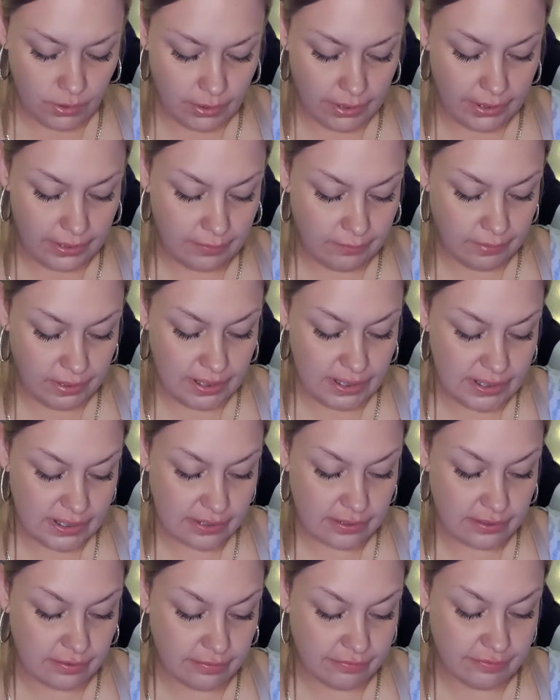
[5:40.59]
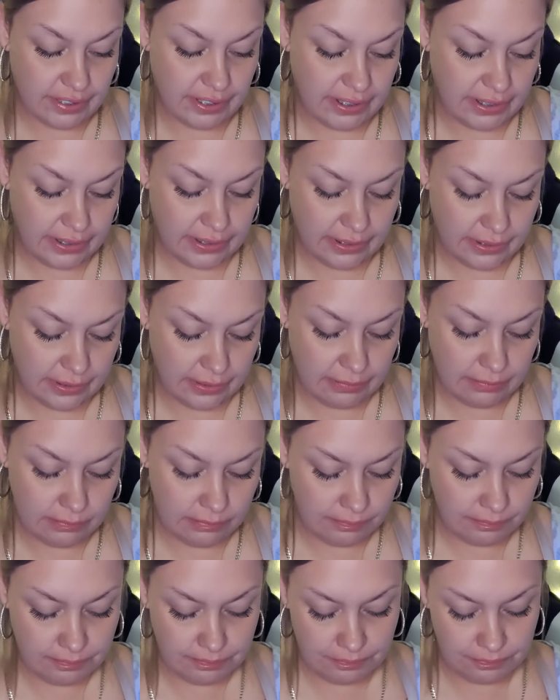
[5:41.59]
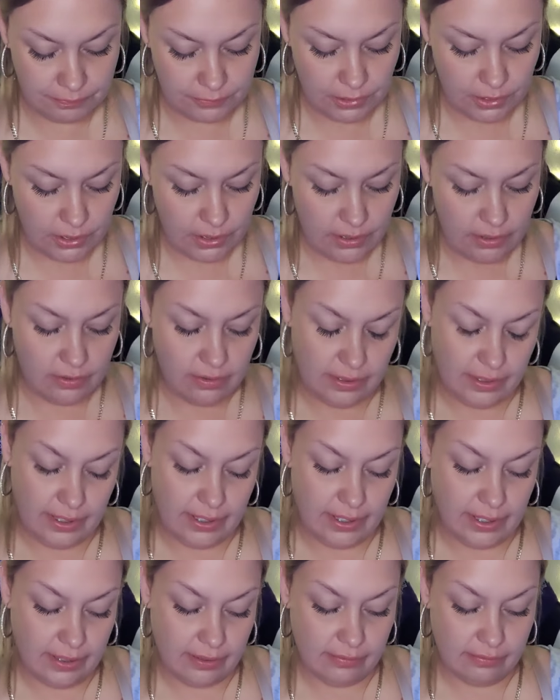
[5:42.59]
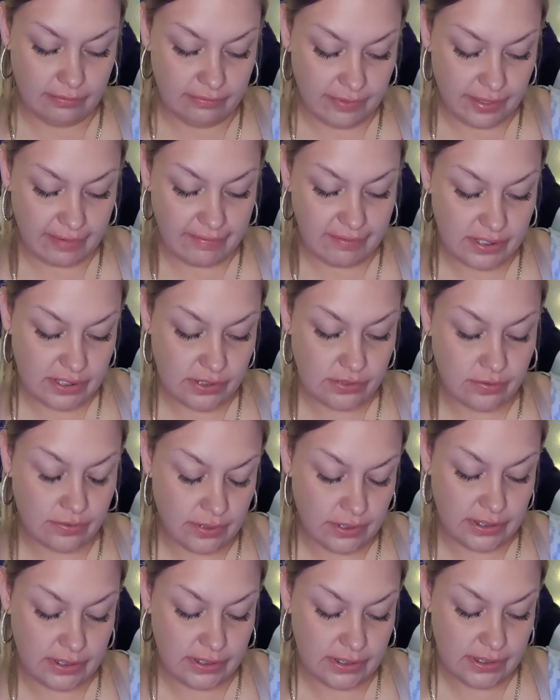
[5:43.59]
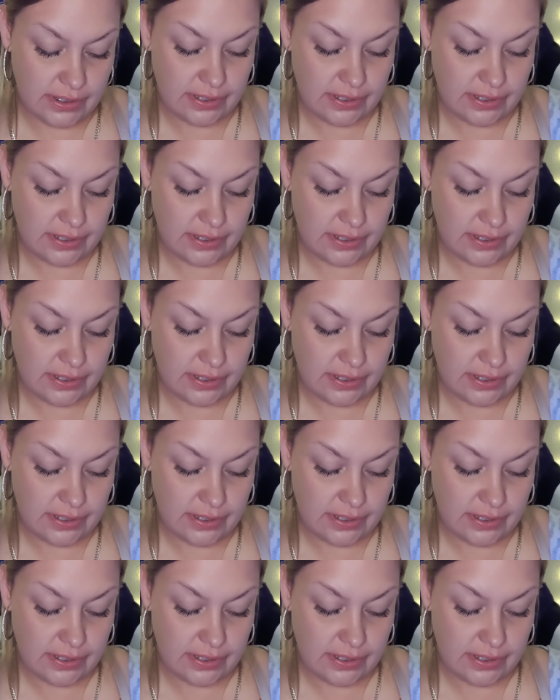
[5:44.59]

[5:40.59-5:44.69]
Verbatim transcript: All right, wise girl fight here. Yeah, I have a sword.